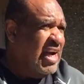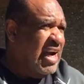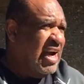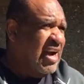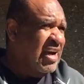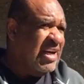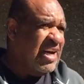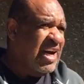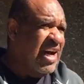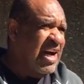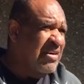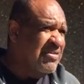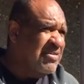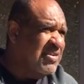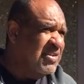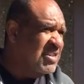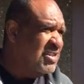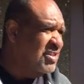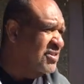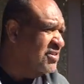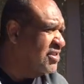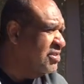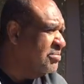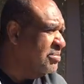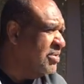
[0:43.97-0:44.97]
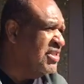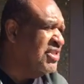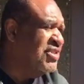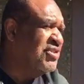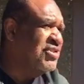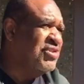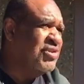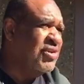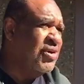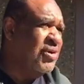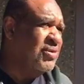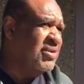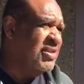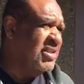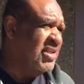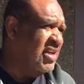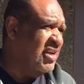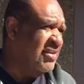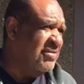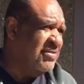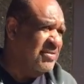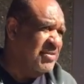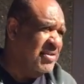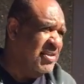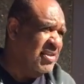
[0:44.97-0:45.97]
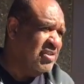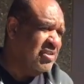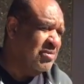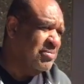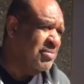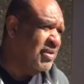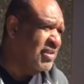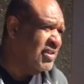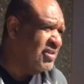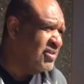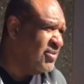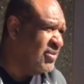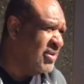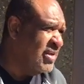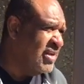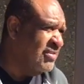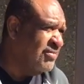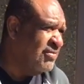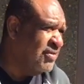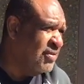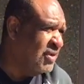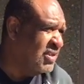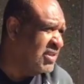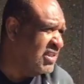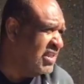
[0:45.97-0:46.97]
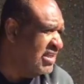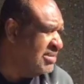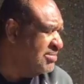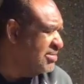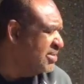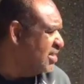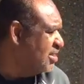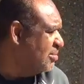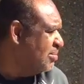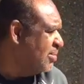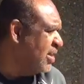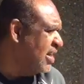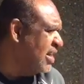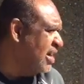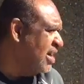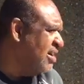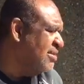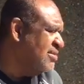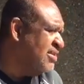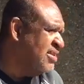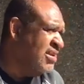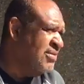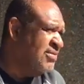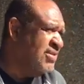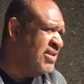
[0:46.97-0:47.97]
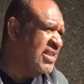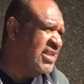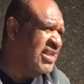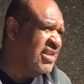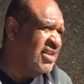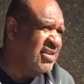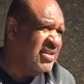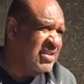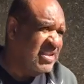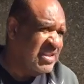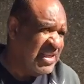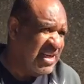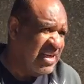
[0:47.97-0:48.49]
Our conference used to be so tough. We used to put 3 and 4 teams in the playoffs every year.